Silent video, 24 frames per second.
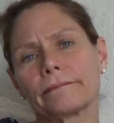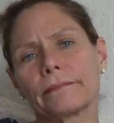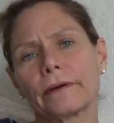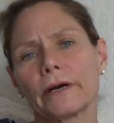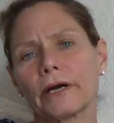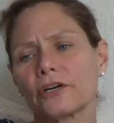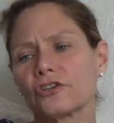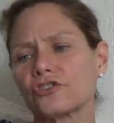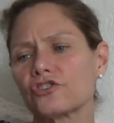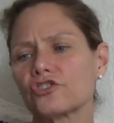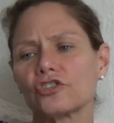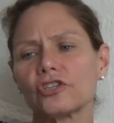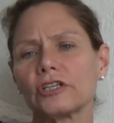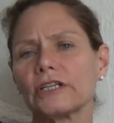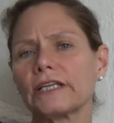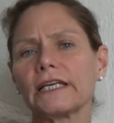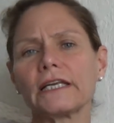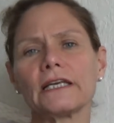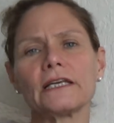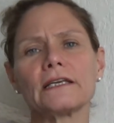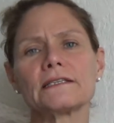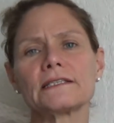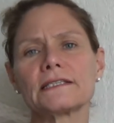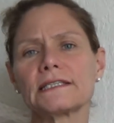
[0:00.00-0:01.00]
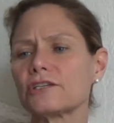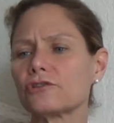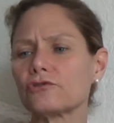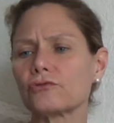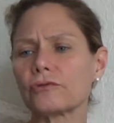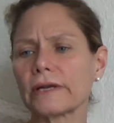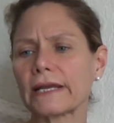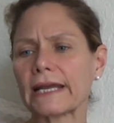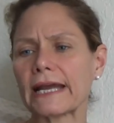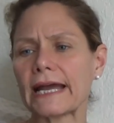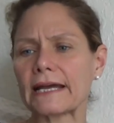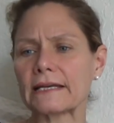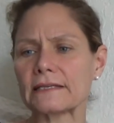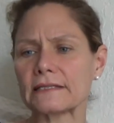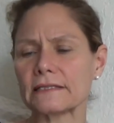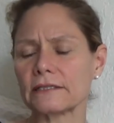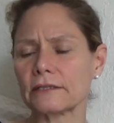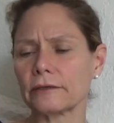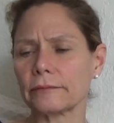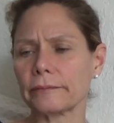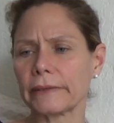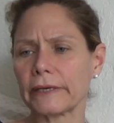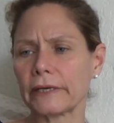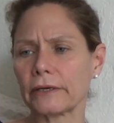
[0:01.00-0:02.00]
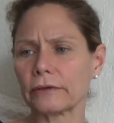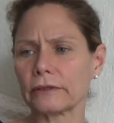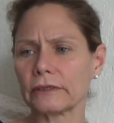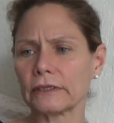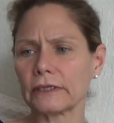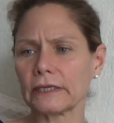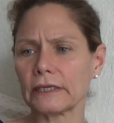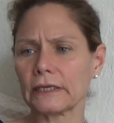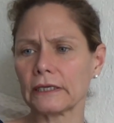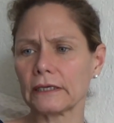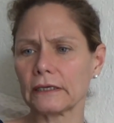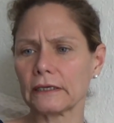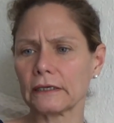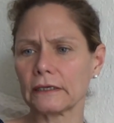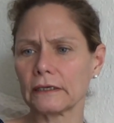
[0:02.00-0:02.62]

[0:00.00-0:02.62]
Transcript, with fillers: partially citric acid, apparently.